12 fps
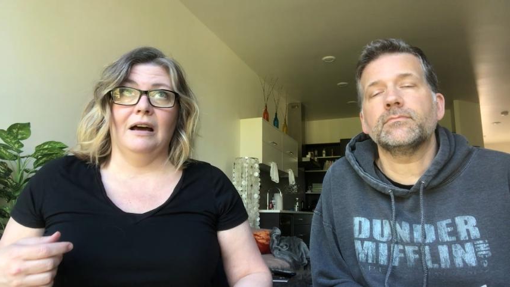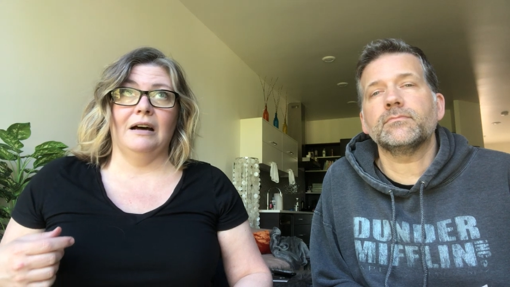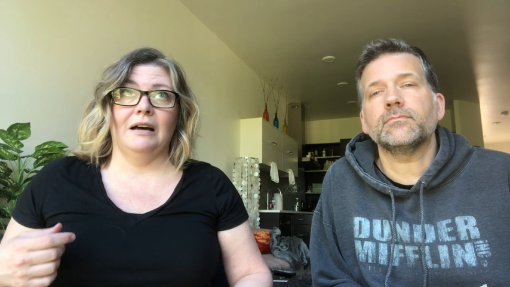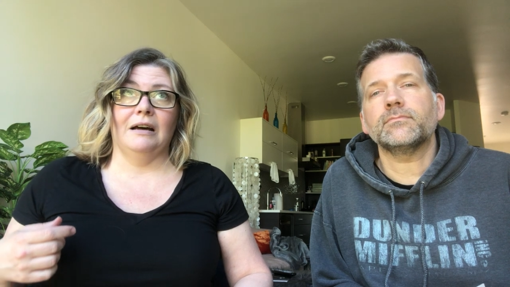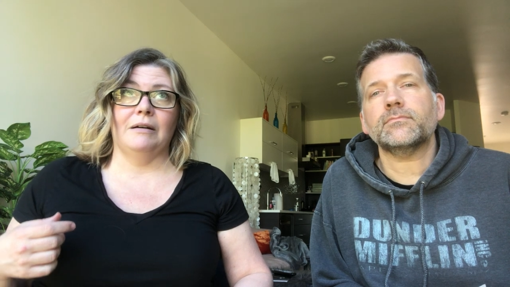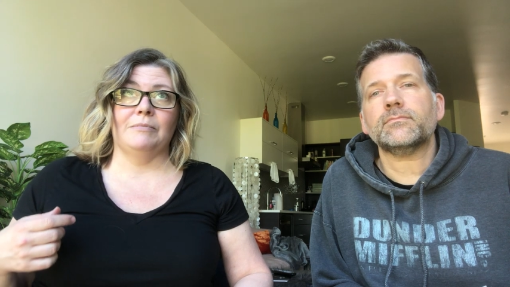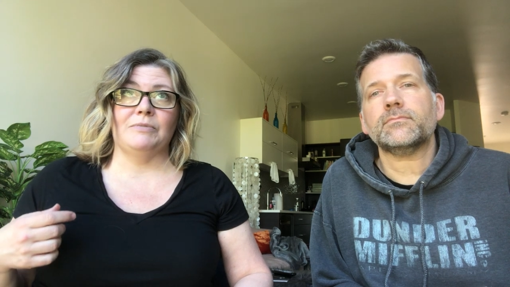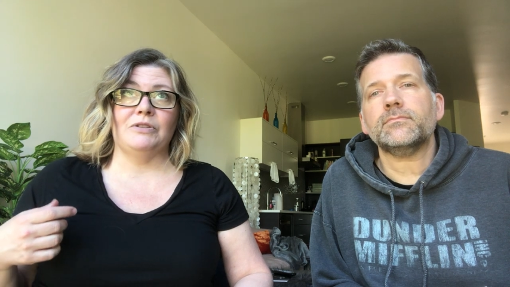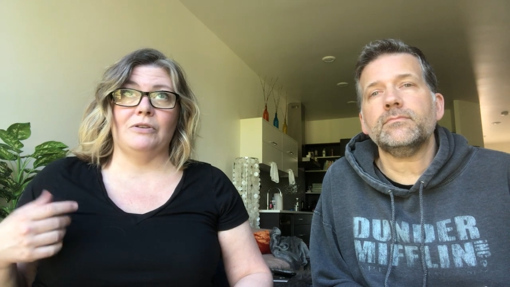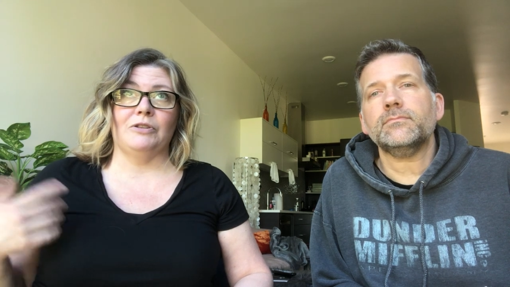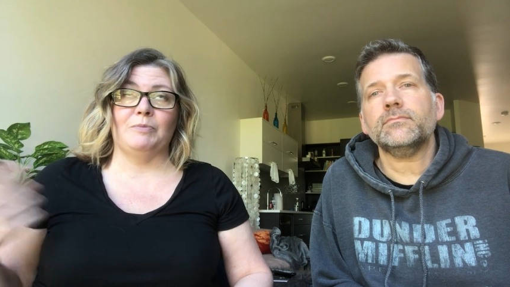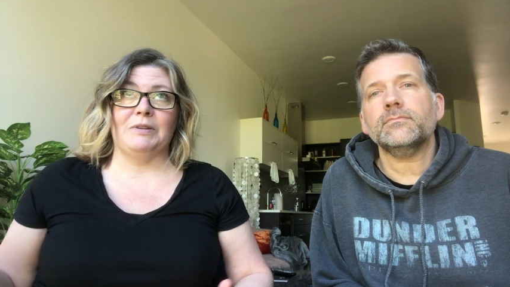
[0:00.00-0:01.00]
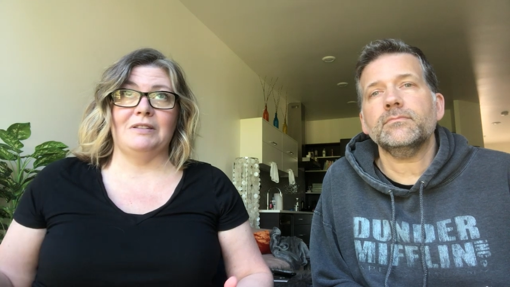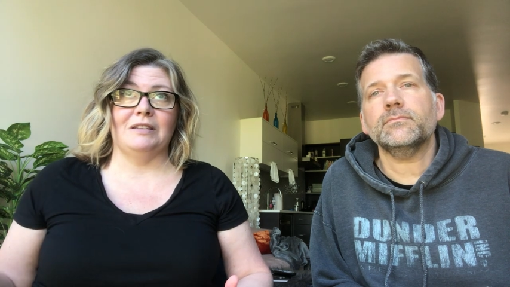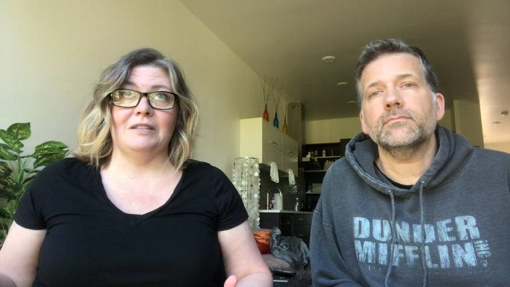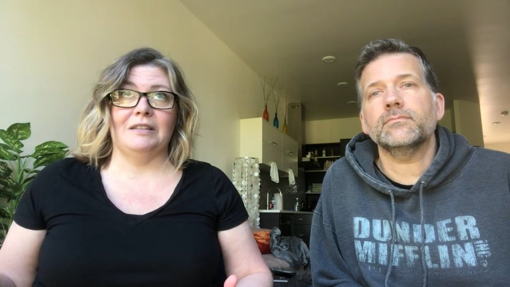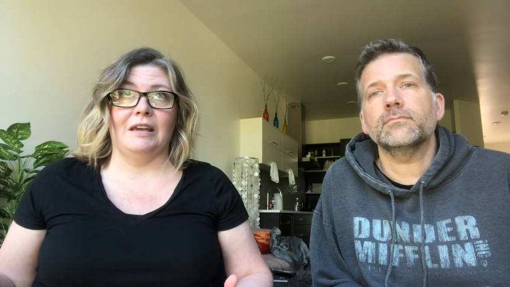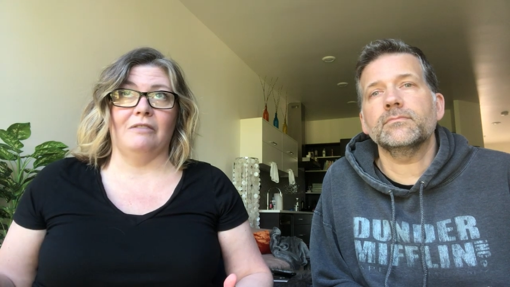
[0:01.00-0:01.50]
Speaker 1: Um, so it's been
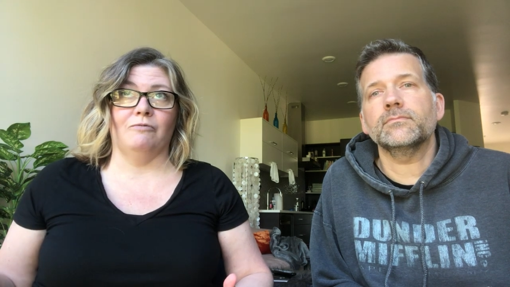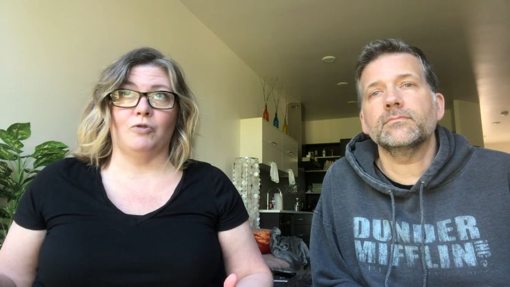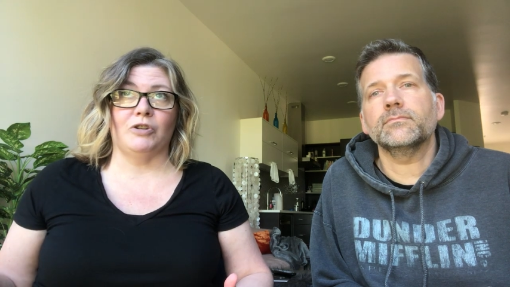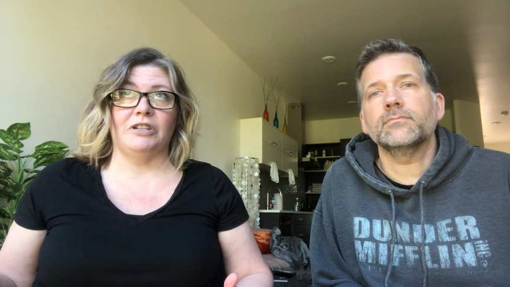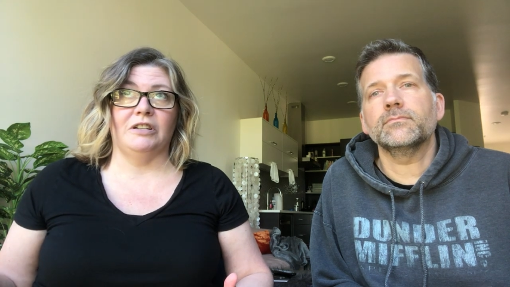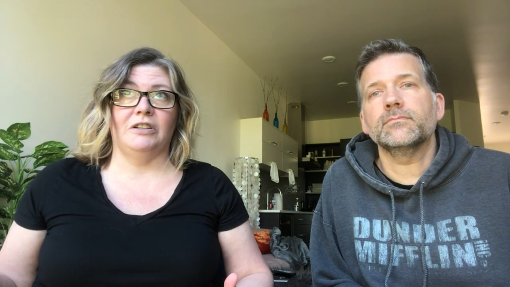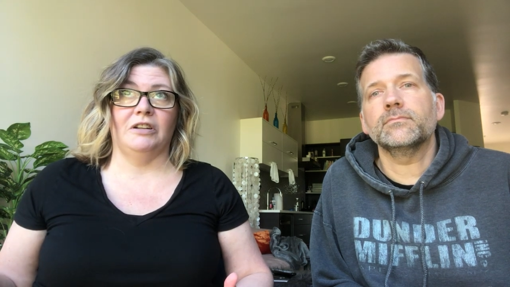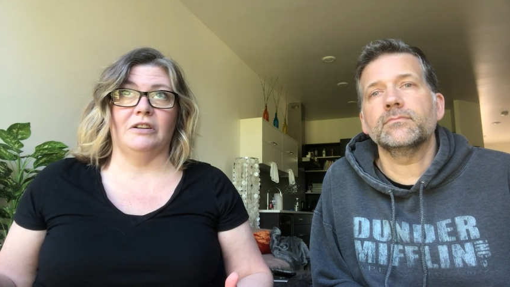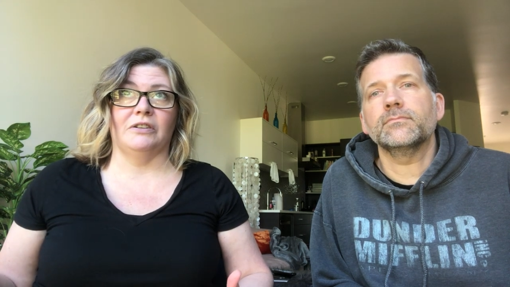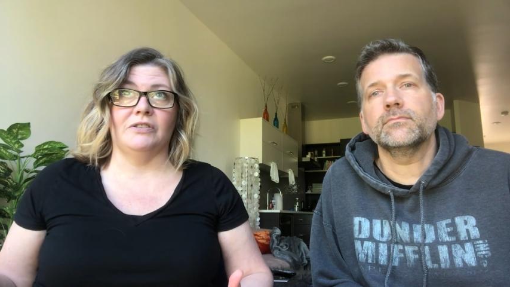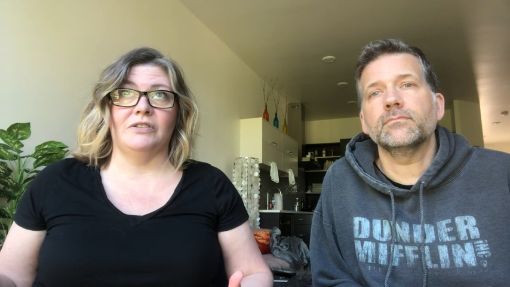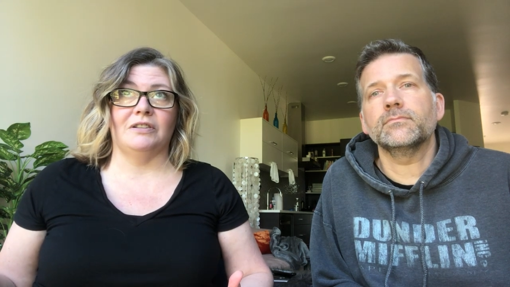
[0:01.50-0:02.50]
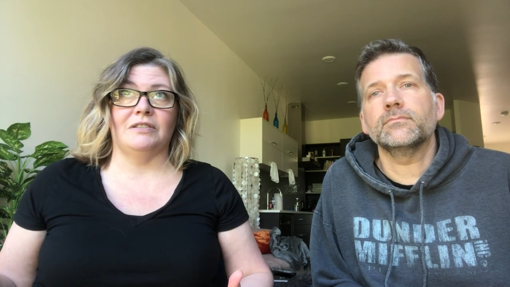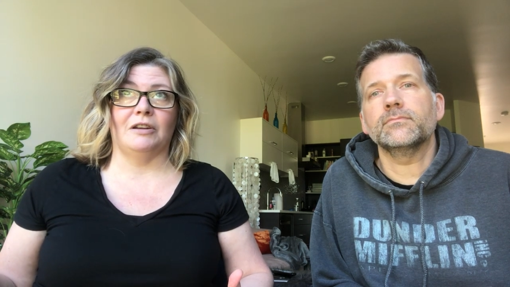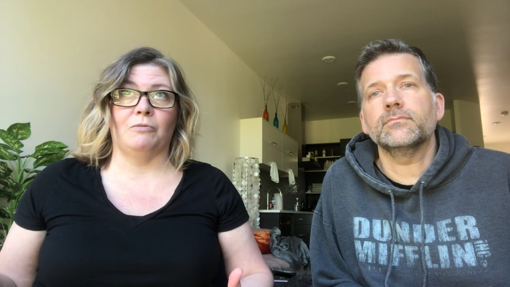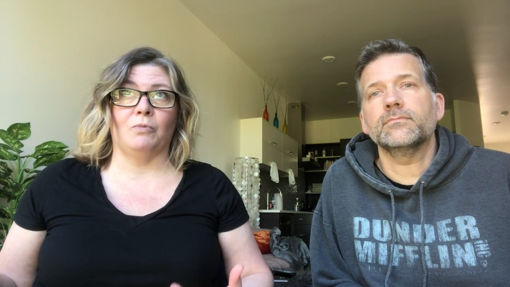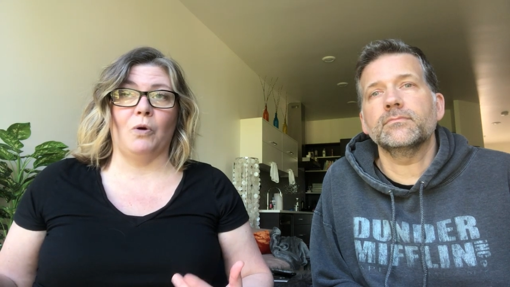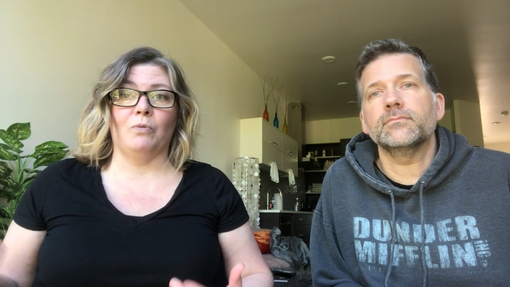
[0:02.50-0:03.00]
since then, 14 years since I
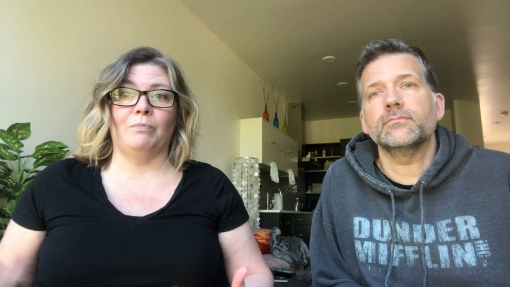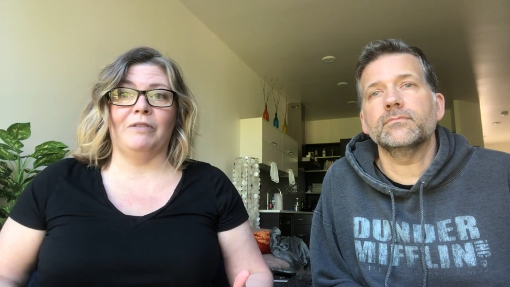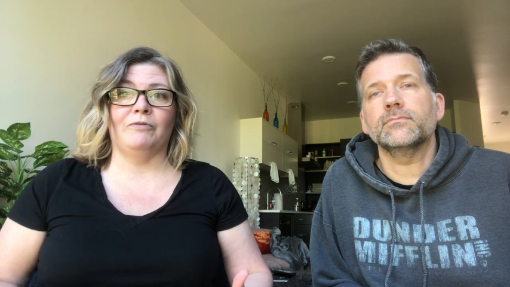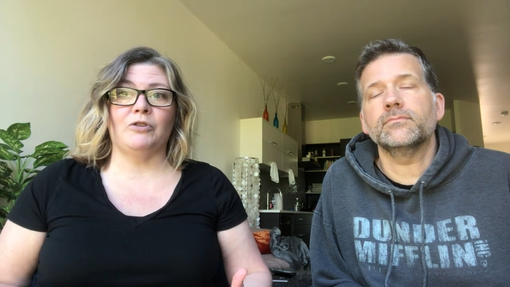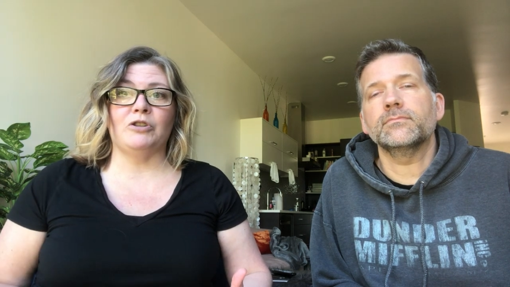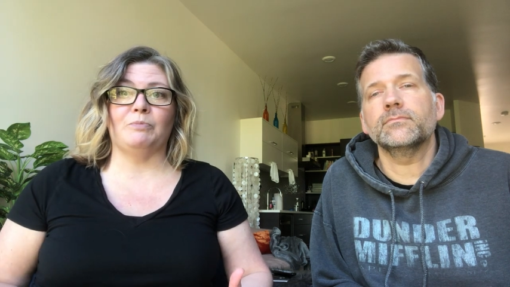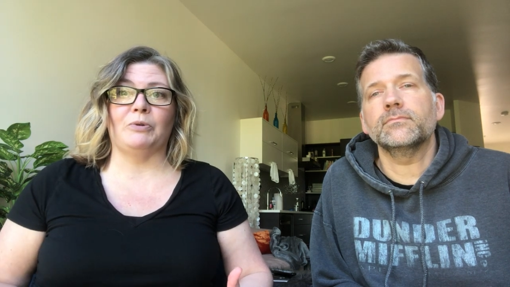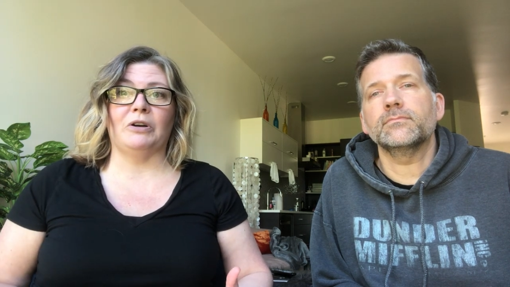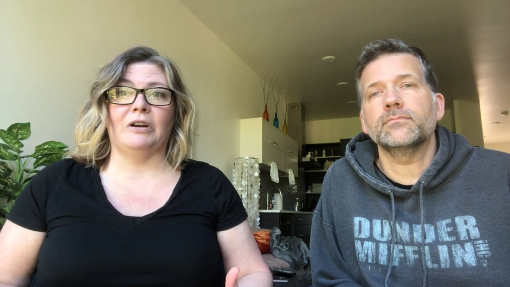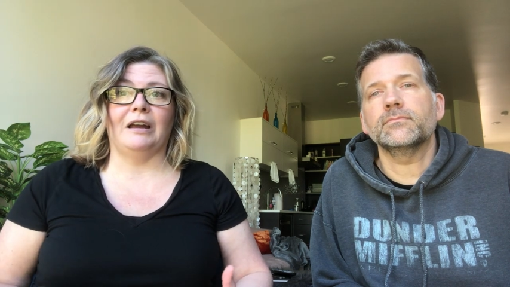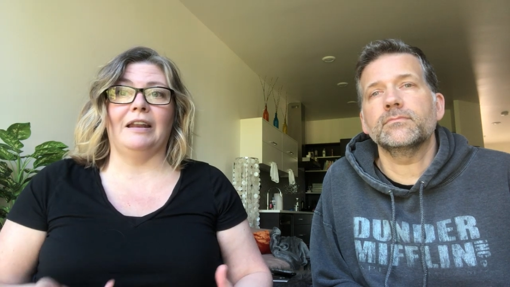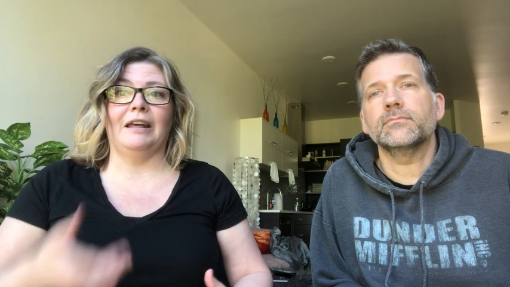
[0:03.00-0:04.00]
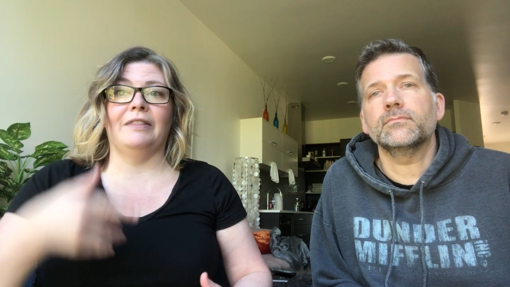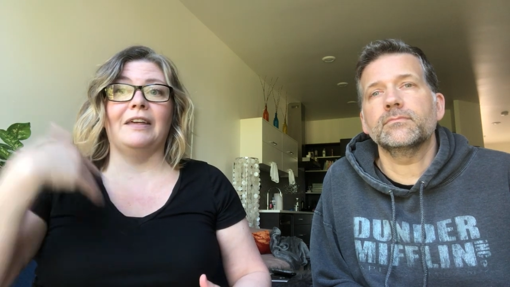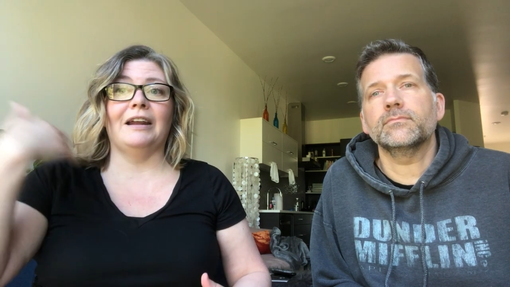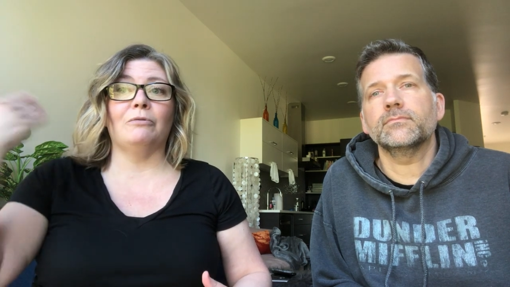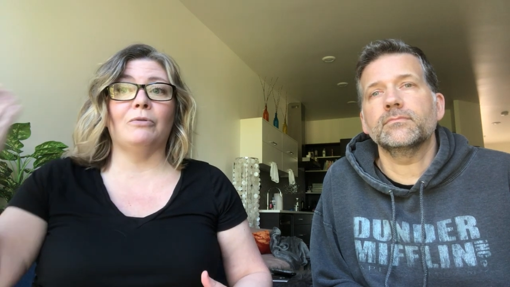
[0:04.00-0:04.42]
wrote my first book. And, and then I